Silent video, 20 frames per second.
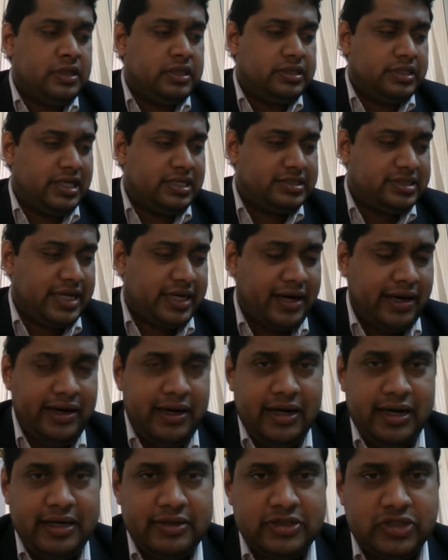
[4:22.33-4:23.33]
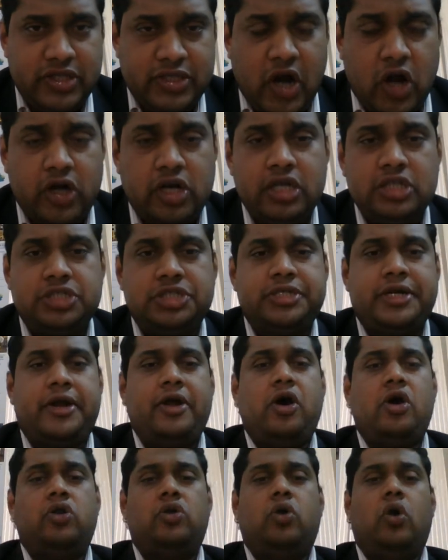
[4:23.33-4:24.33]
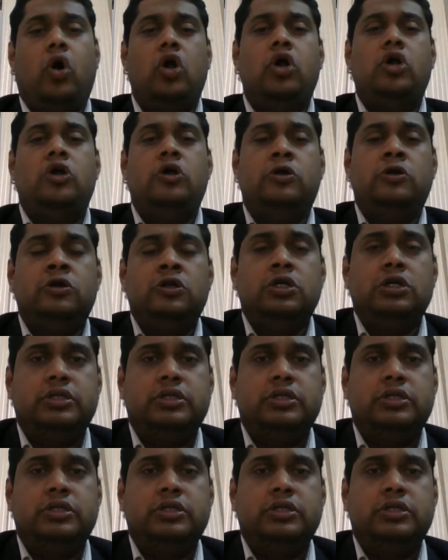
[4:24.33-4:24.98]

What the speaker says: Then second, shortlisted on hold.